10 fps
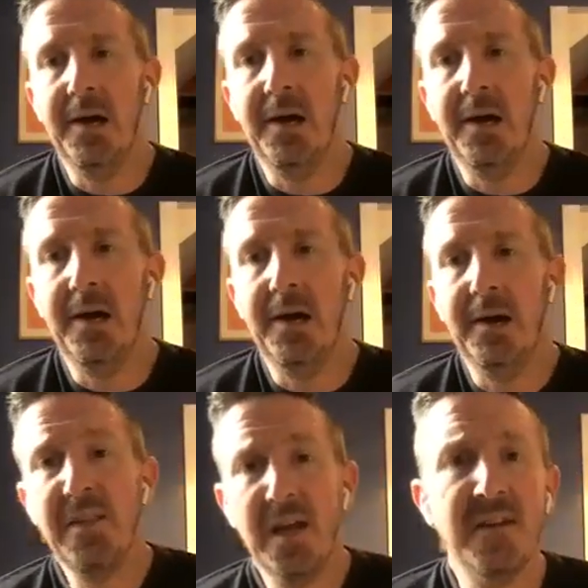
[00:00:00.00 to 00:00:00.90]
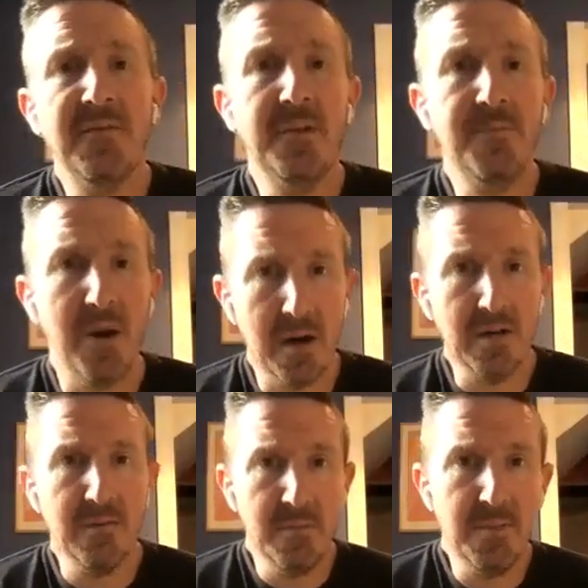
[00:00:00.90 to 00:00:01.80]
And that is definitely
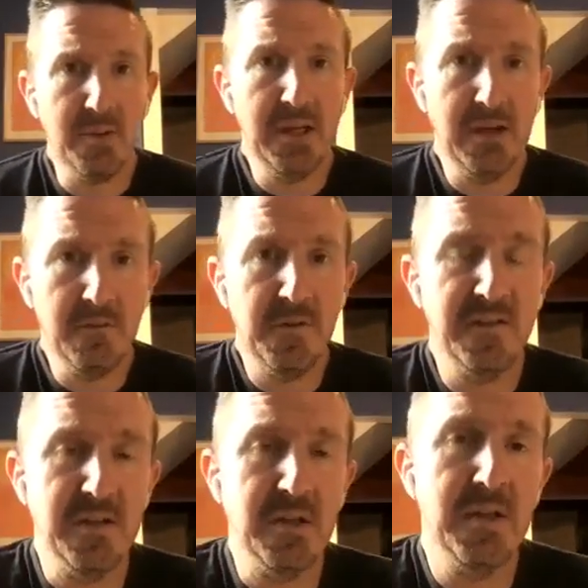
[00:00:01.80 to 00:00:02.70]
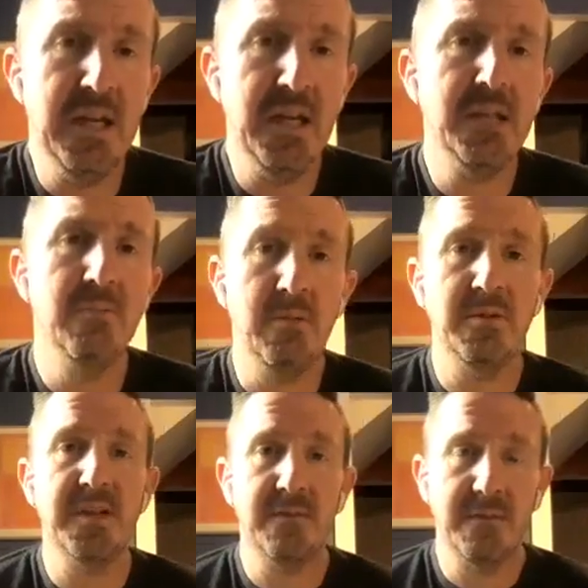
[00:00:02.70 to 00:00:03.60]
part of it, building a physical heat, and we
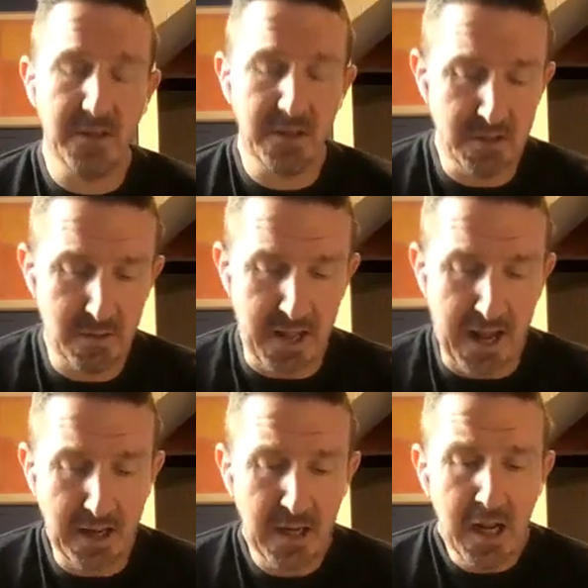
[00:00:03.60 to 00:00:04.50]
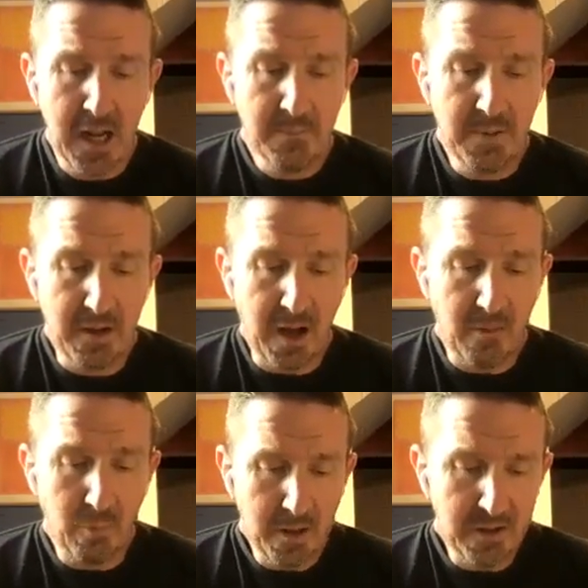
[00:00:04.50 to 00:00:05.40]
will definitely do that. But
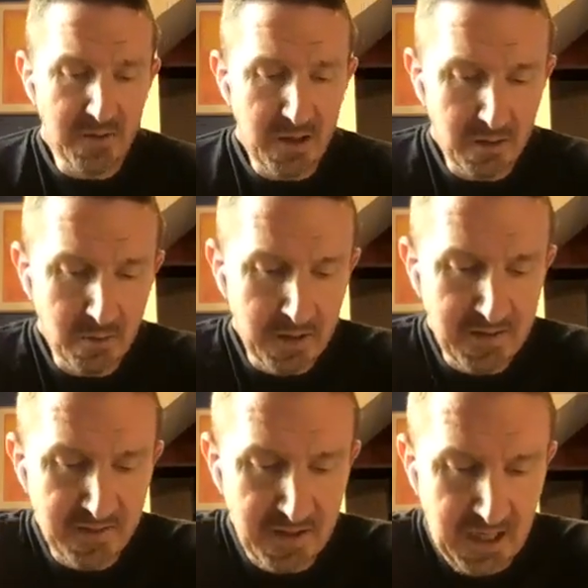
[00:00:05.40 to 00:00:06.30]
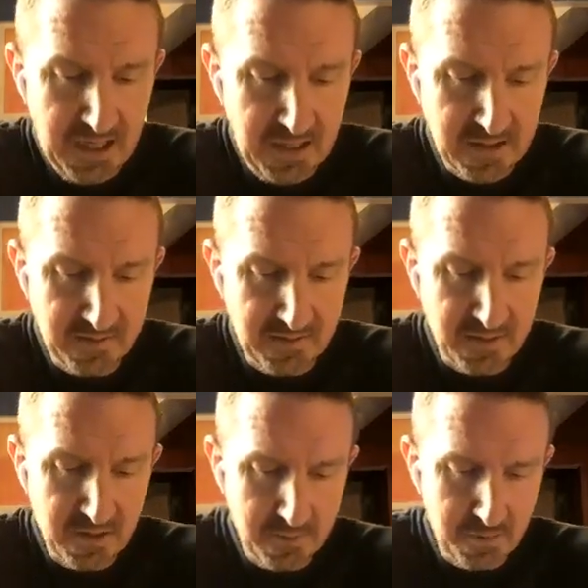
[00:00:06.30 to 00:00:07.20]
one of the other ways that heat is
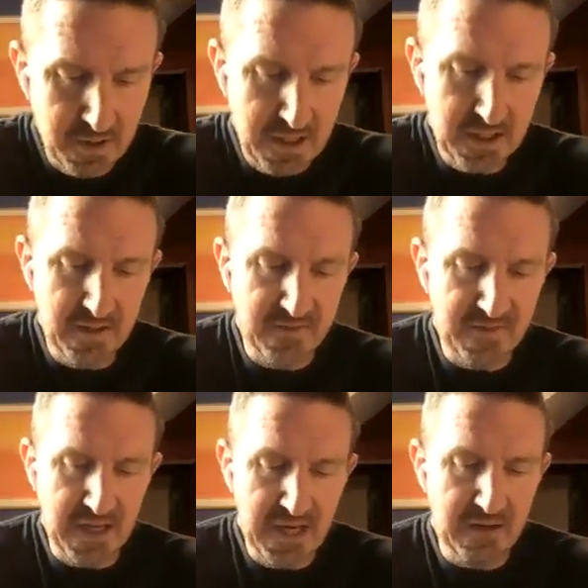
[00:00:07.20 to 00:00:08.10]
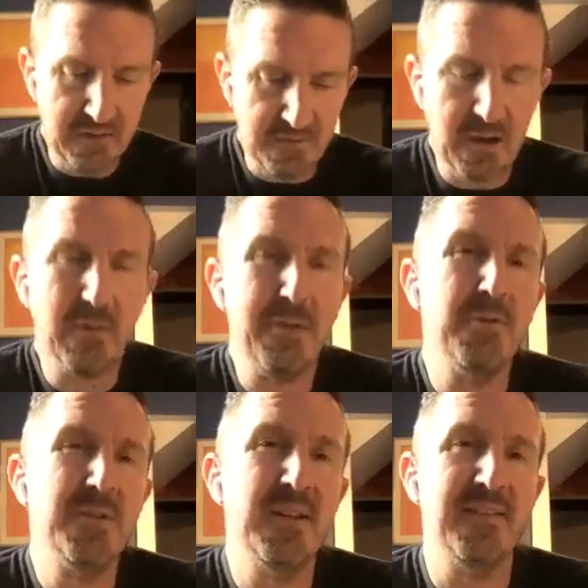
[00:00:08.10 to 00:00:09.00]
interpreted is the heat found
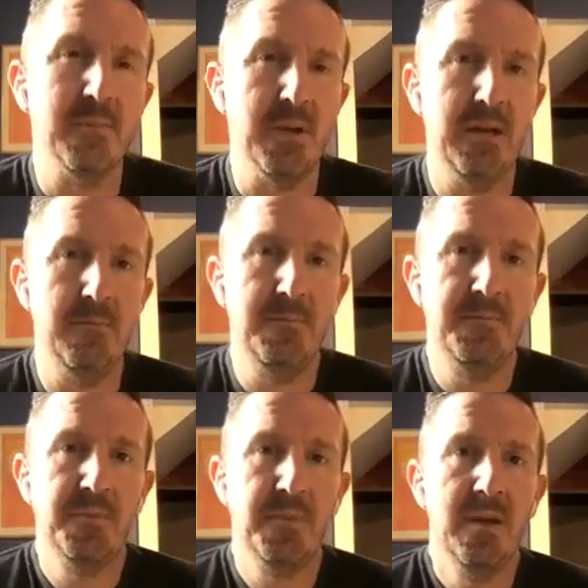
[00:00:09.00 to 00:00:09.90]
through discipline.